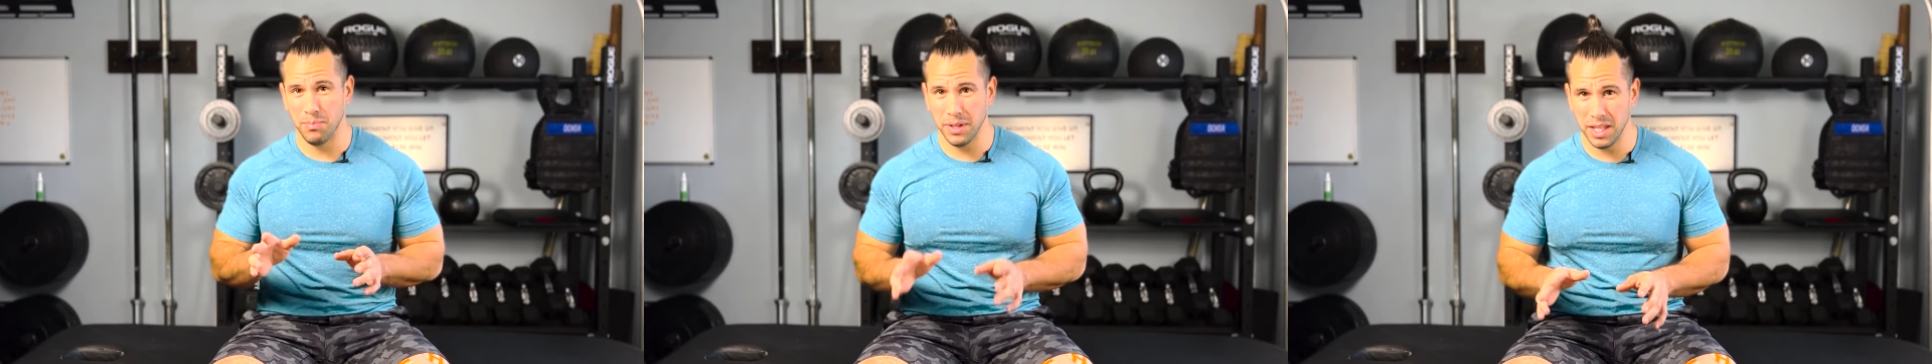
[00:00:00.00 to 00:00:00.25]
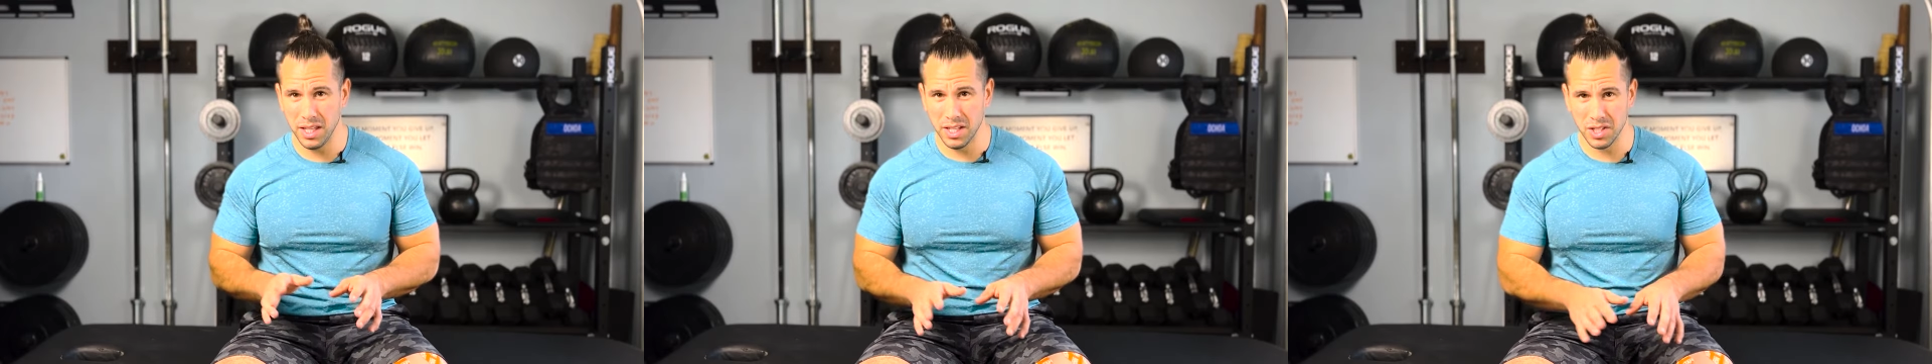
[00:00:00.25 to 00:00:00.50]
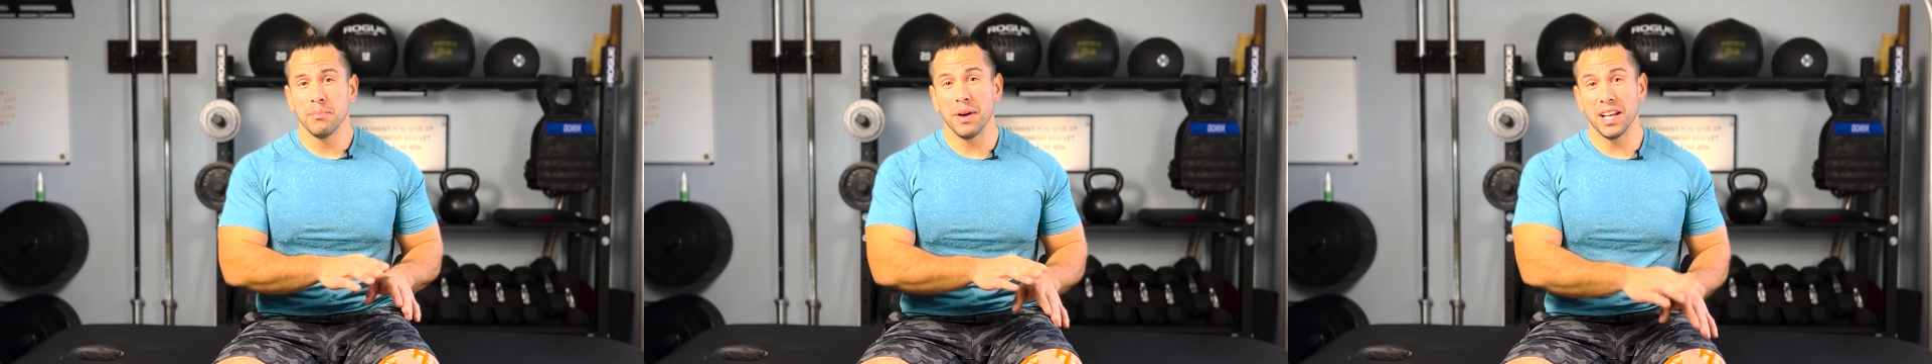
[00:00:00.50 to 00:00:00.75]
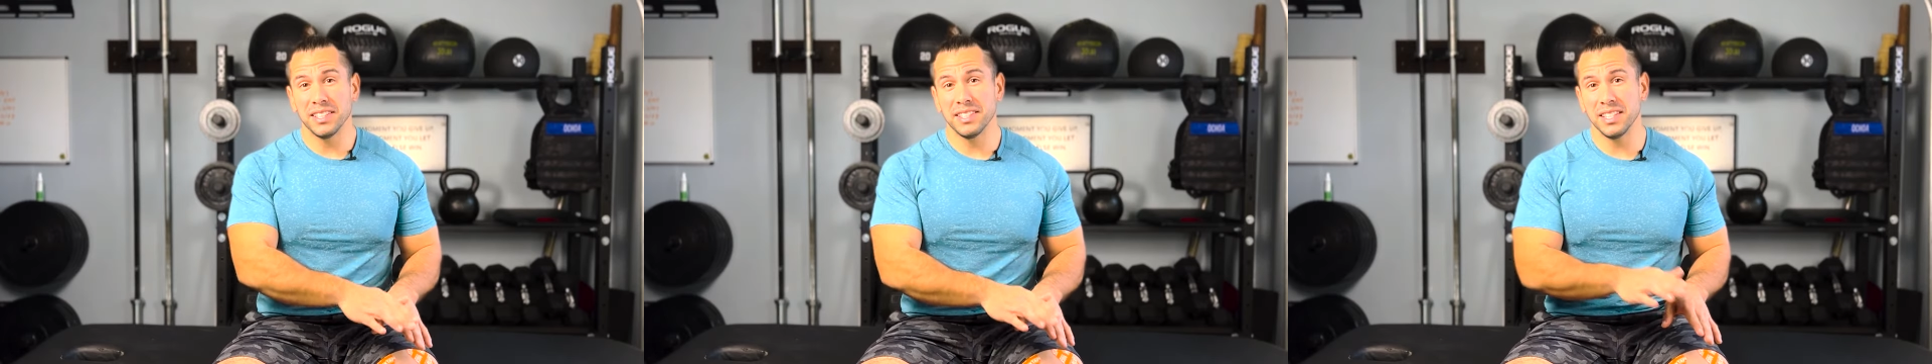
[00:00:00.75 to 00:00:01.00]
is by
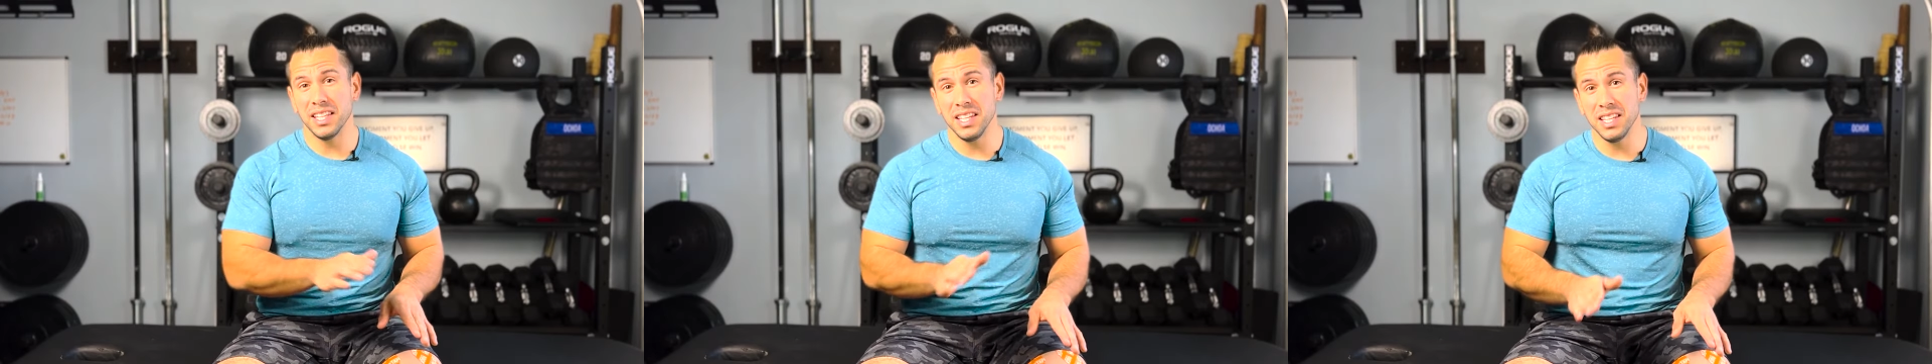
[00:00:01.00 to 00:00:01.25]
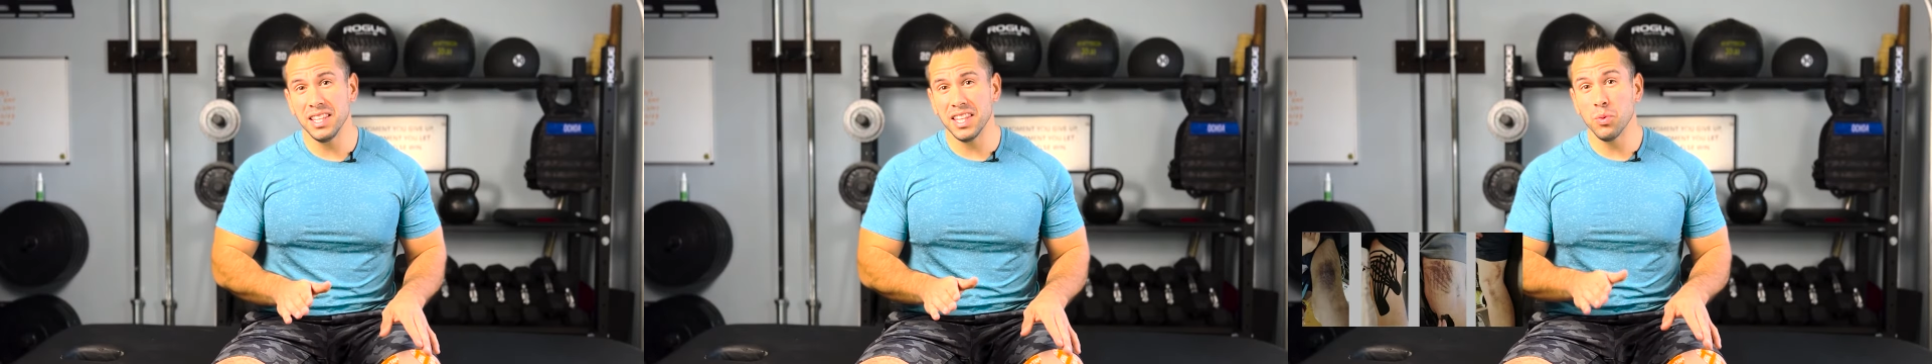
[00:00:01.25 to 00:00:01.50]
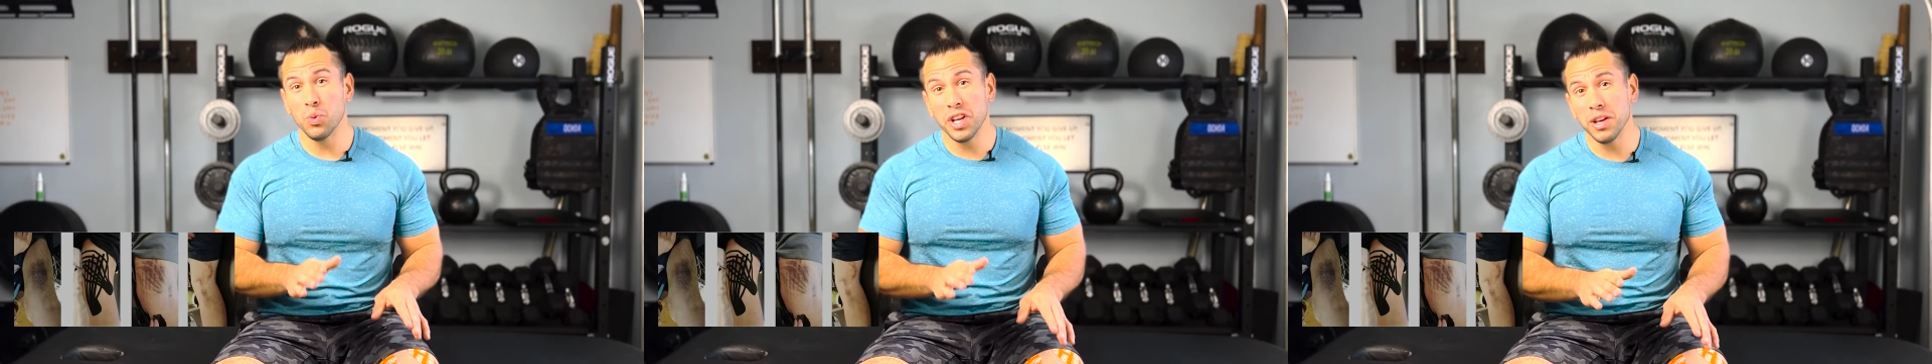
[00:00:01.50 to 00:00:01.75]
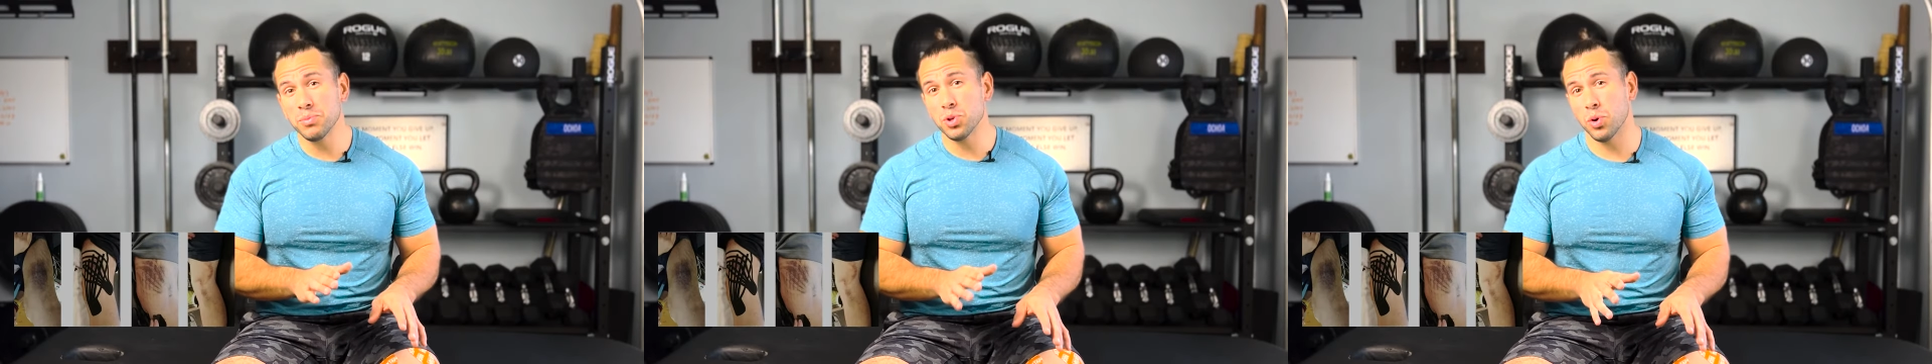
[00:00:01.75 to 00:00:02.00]
seeing the
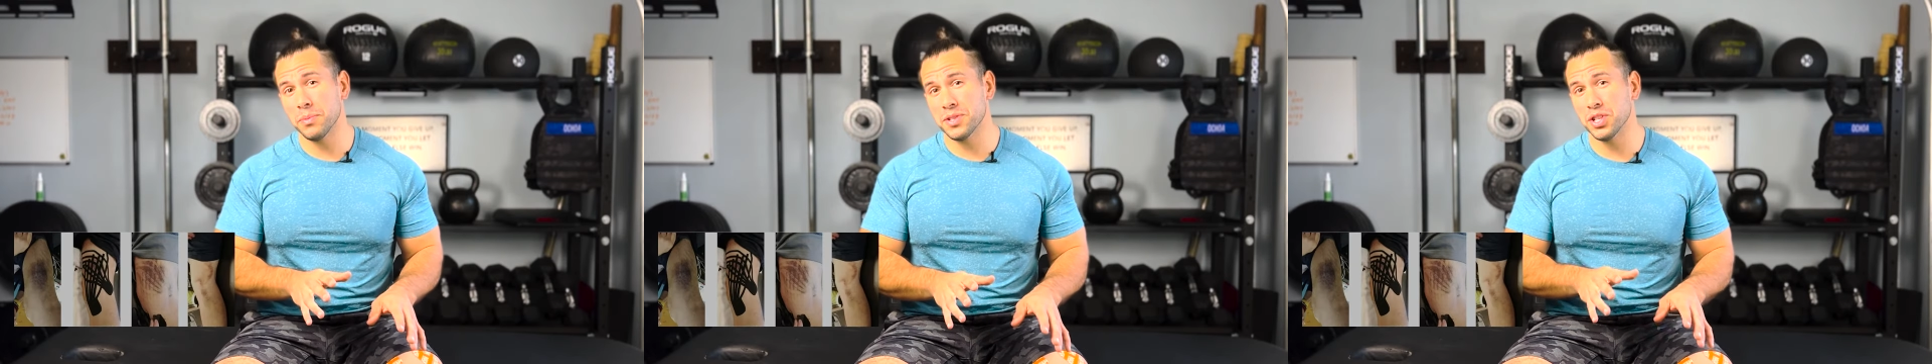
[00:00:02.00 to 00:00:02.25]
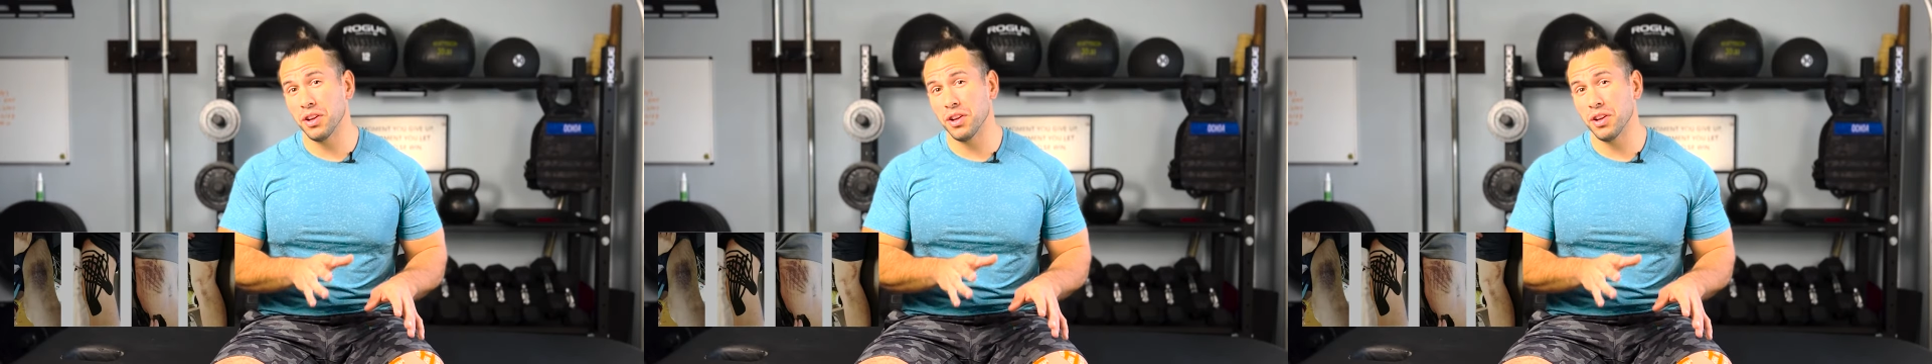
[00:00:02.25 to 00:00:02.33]
reabsorption